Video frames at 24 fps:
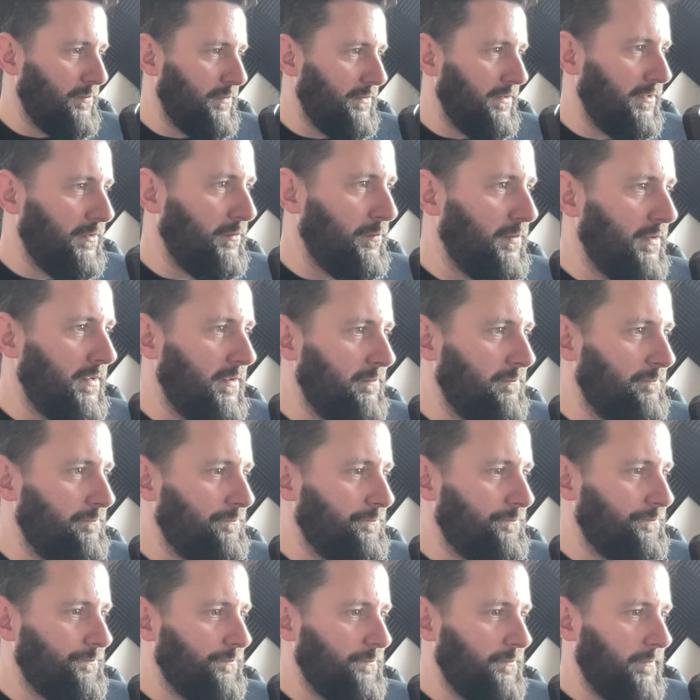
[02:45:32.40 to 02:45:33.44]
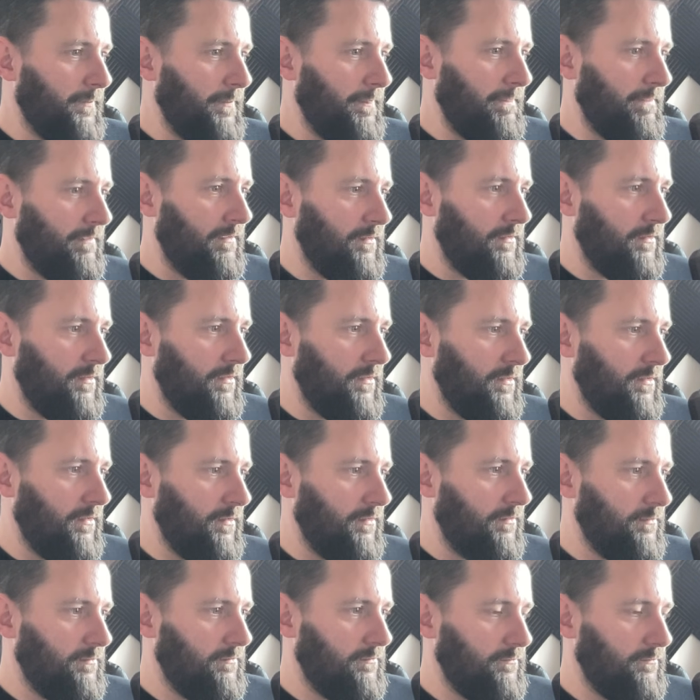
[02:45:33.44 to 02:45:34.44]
a little bit and